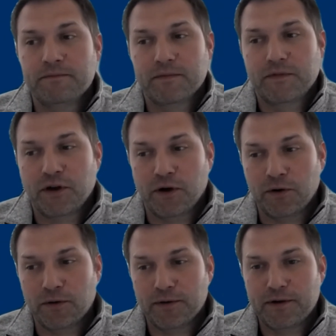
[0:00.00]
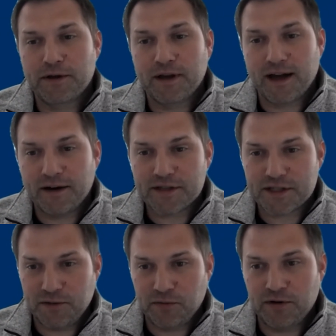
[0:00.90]
So
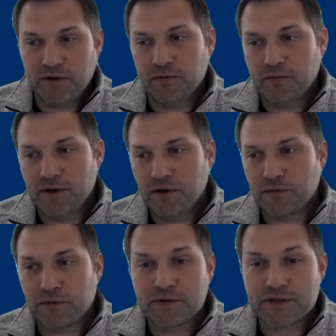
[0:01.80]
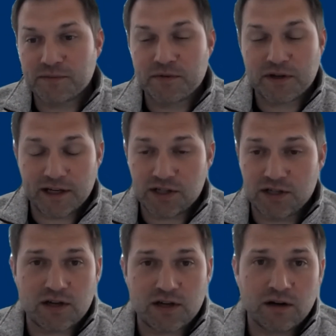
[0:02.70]
obviously, when you go through, some
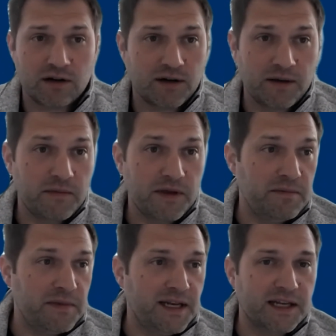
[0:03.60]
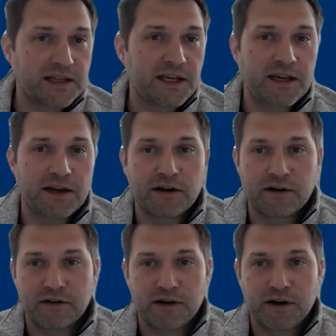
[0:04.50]
collections are immediately,
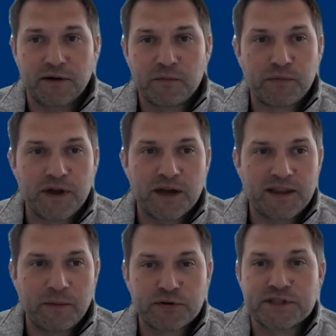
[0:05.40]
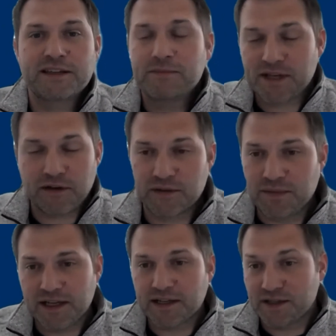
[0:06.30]
they present themselves
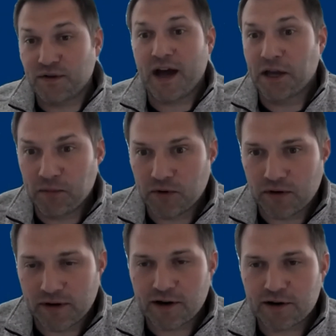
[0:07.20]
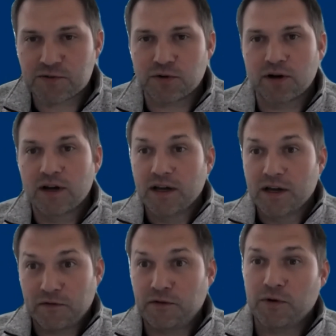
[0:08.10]
immediately as valuable, and ours were,
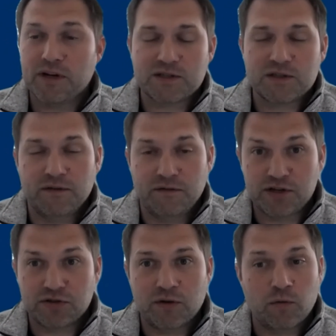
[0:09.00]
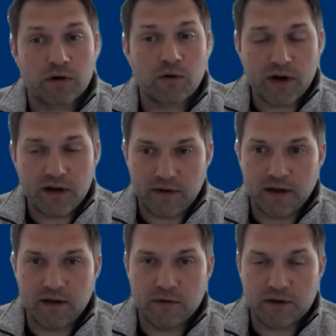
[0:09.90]
to us, eventually were quite
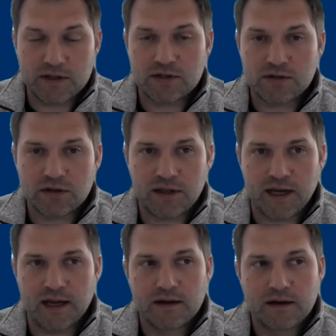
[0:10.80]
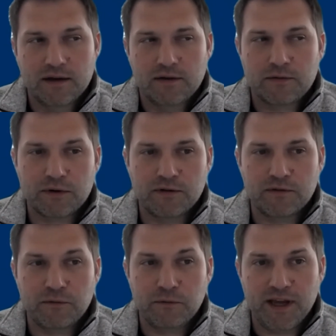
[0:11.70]
valuable. It just took that sort
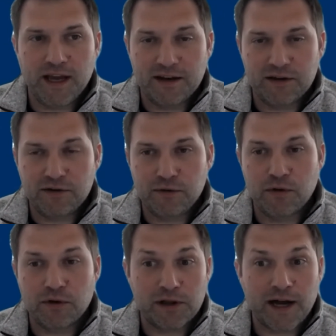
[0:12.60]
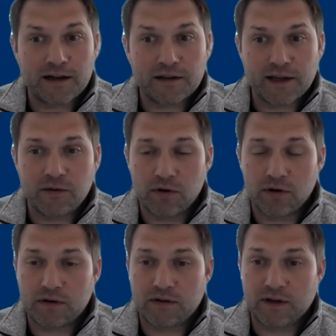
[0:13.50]
of, we had to do a lot of
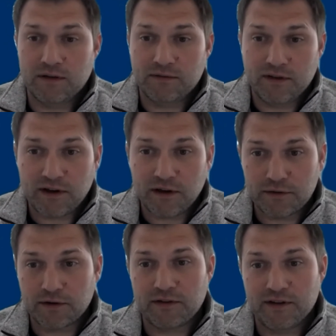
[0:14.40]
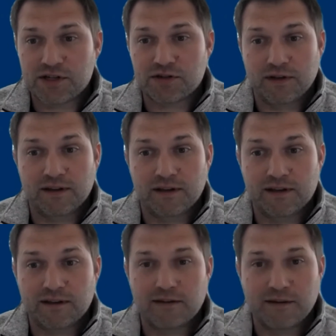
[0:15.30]
legwork to convince others initially that
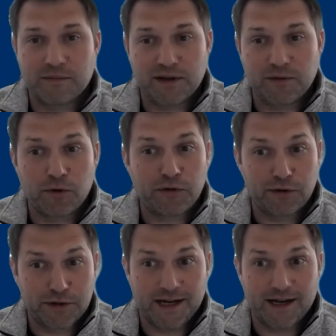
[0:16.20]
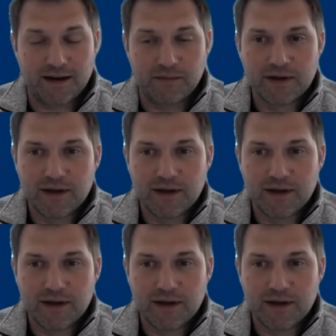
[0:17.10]
this is something worth your time.